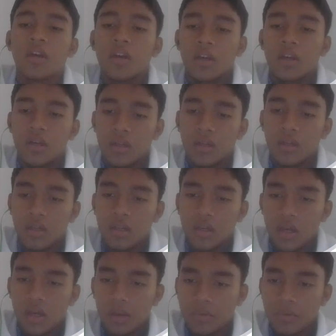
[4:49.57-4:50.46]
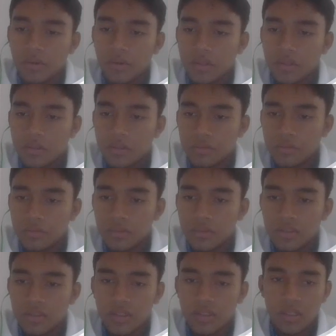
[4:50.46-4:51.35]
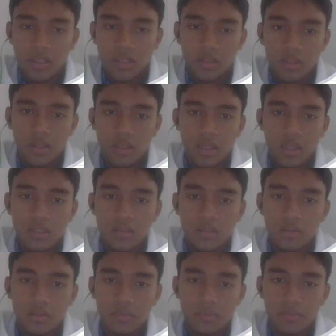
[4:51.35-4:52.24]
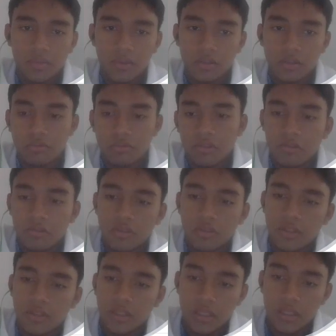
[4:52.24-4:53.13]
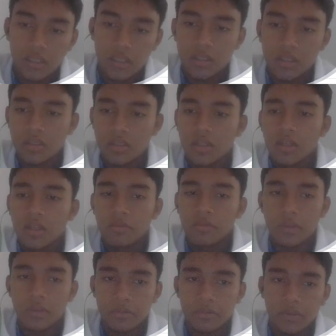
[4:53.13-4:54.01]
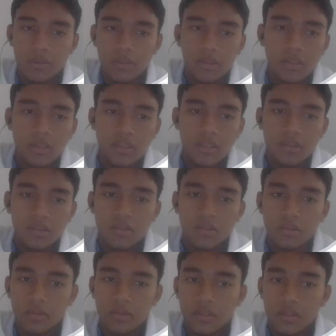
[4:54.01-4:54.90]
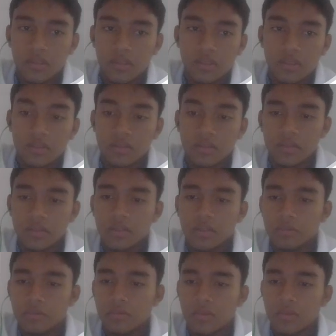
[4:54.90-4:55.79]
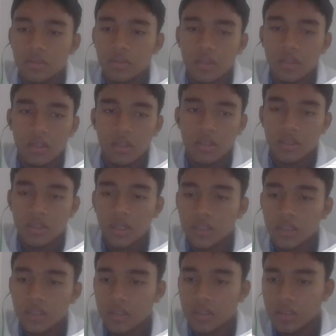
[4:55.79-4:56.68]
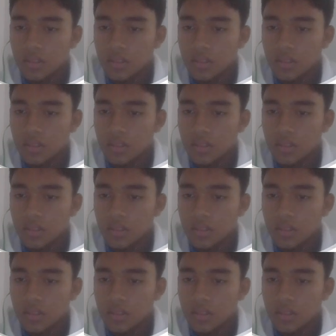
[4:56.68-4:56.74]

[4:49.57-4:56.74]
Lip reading: I'm going to deselect that because we don't really need it. What we really need is only the screen, the title.